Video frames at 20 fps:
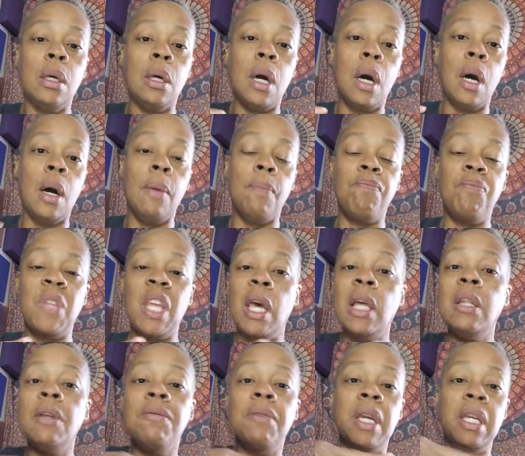um,
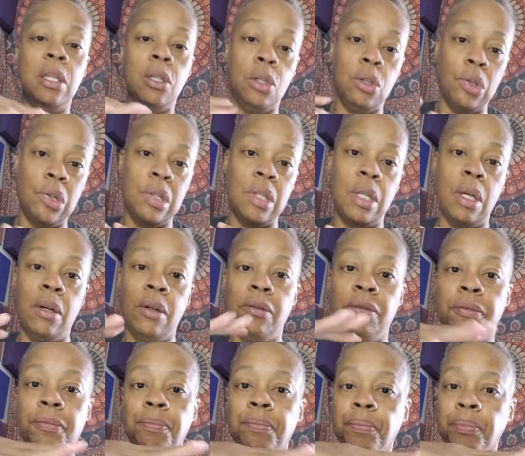elevating
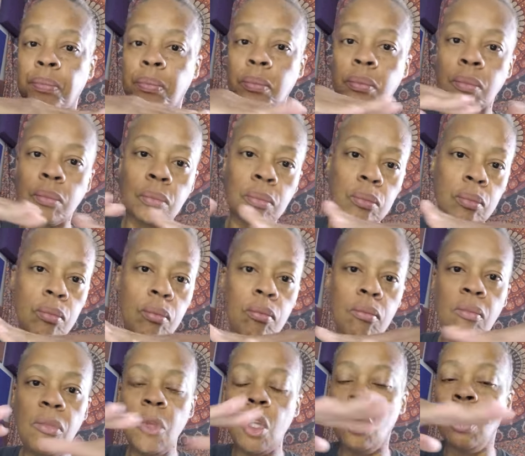yourself
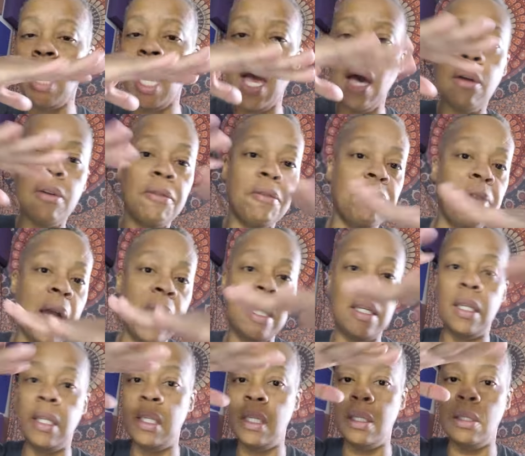on how to
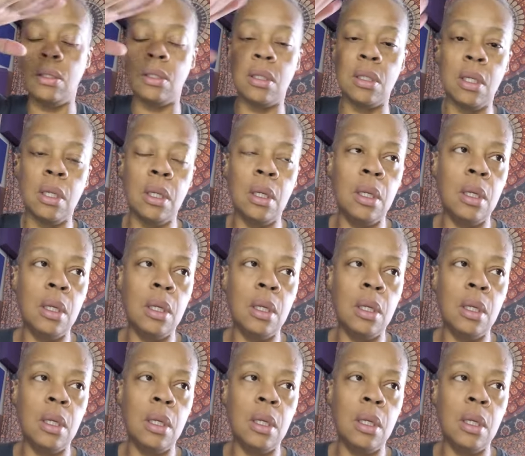fight these,